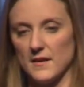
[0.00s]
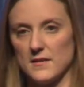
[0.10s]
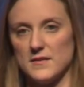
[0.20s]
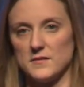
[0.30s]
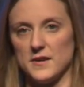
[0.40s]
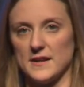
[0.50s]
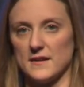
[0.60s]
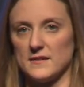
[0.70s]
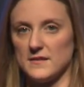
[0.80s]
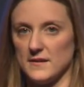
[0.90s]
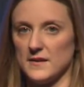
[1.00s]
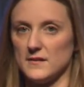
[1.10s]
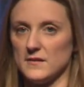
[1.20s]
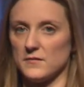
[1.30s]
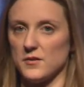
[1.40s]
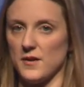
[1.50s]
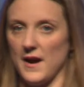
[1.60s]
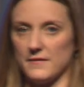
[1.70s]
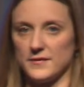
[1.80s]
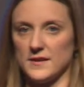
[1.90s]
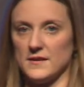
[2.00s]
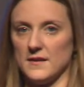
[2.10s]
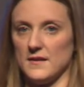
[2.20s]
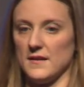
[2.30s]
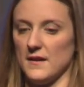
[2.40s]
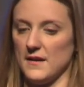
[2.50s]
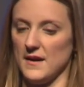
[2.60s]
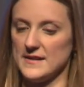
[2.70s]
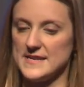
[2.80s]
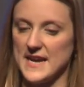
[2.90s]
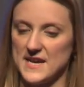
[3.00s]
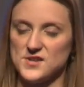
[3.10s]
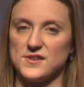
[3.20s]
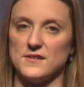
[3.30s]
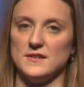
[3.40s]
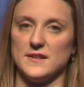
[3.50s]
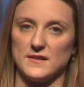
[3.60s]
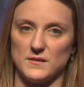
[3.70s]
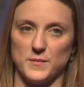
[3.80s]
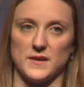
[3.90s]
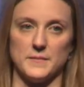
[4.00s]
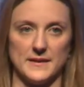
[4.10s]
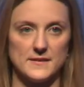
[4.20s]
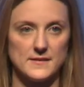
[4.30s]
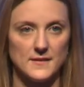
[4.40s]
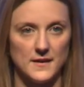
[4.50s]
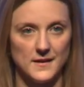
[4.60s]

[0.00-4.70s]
Then running a series of crafted, intentional experiments.